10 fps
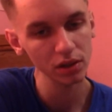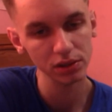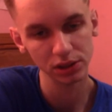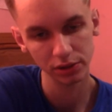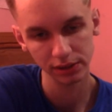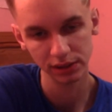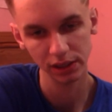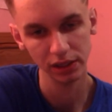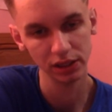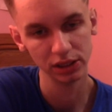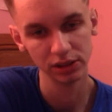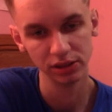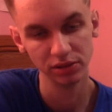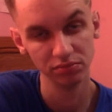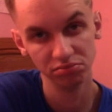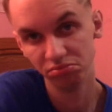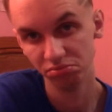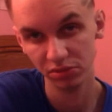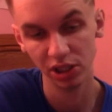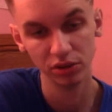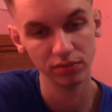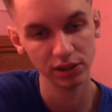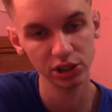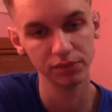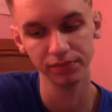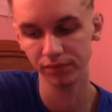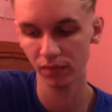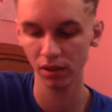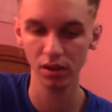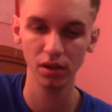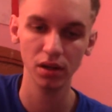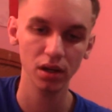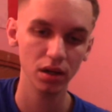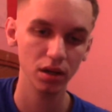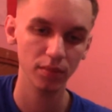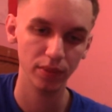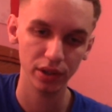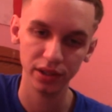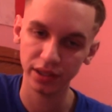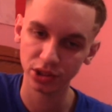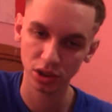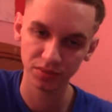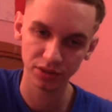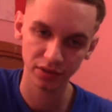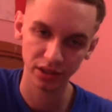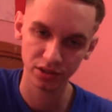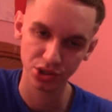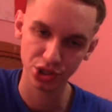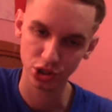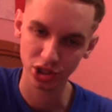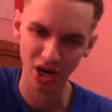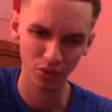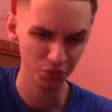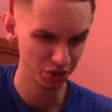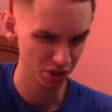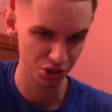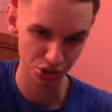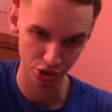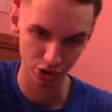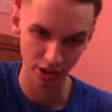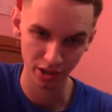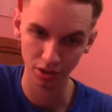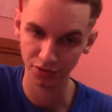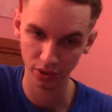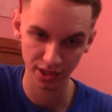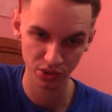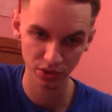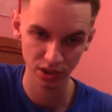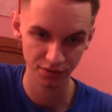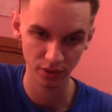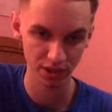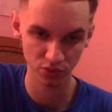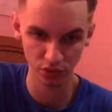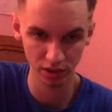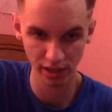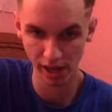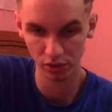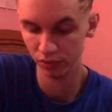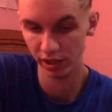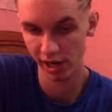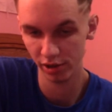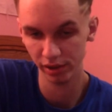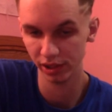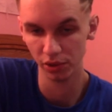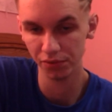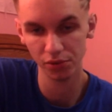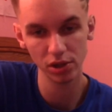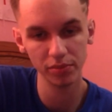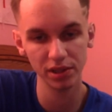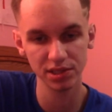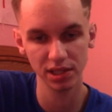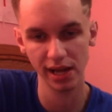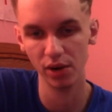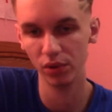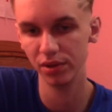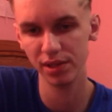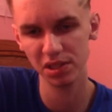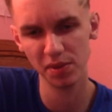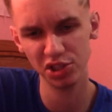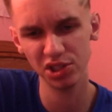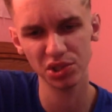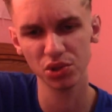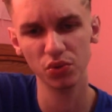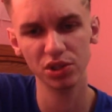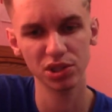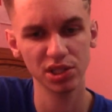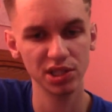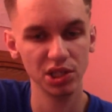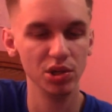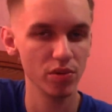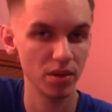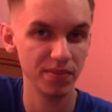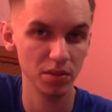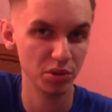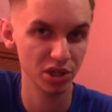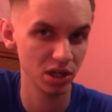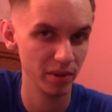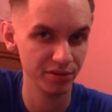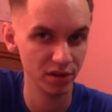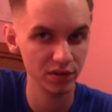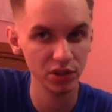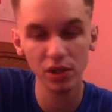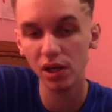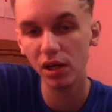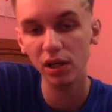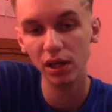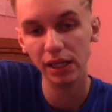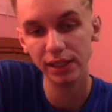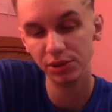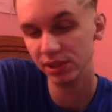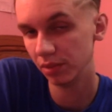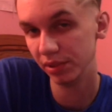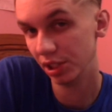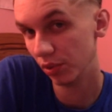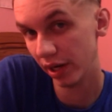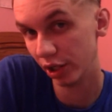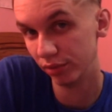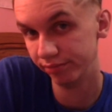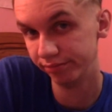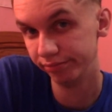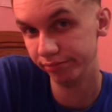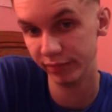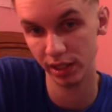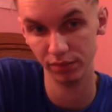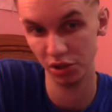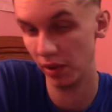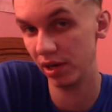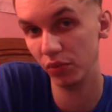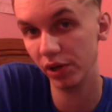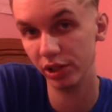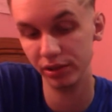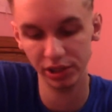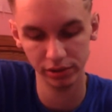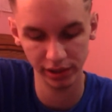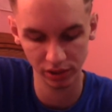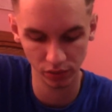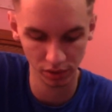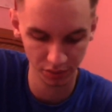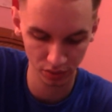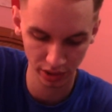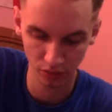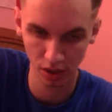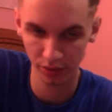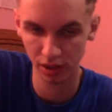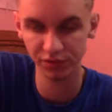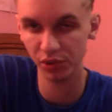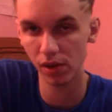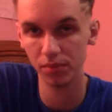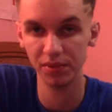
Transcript: So it's like, you know, that's good. But in terms of like the shirt, I wouldn't wear the shirt. I don't know if you guys would. If you guys would, then I don't really care. Like, go for it. But it's like, I wouldn't, especially to school, just because, like, you know that people are gonna make fun of you. Unless you simply don't care, then go ahead and wear it. You know, like wear whatever you want, be